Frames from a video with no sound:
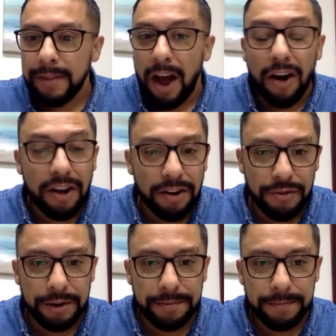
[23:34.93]
Our
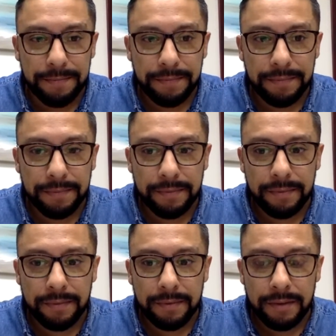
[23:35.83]
country.
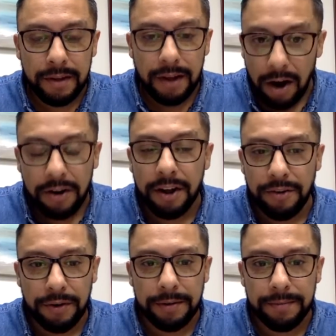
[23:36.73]
Our country.